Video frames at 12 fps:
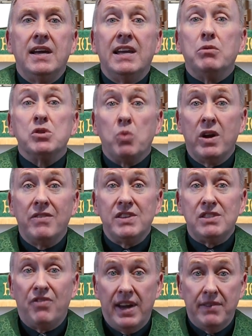and it was one of
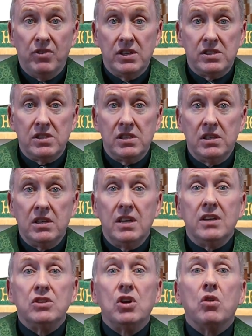his favorites.
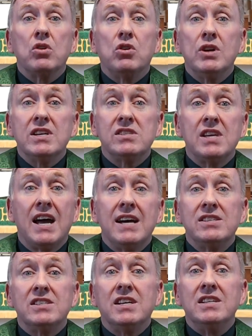Don't
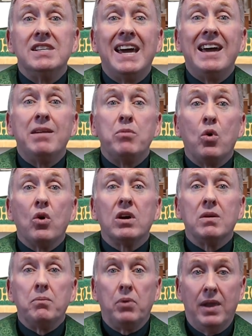criticize, condemn, or
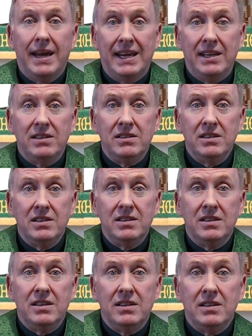complain.
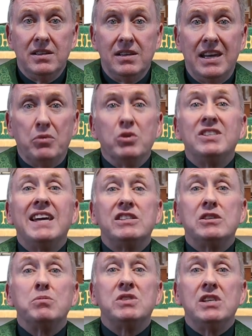It will take
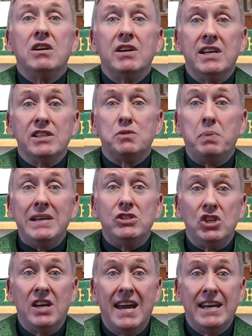some serious
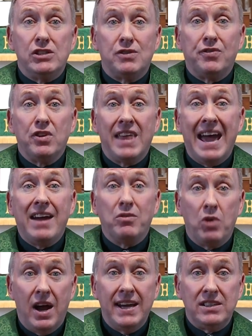PGH for that,
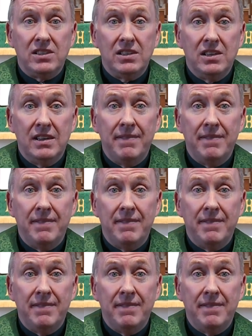right?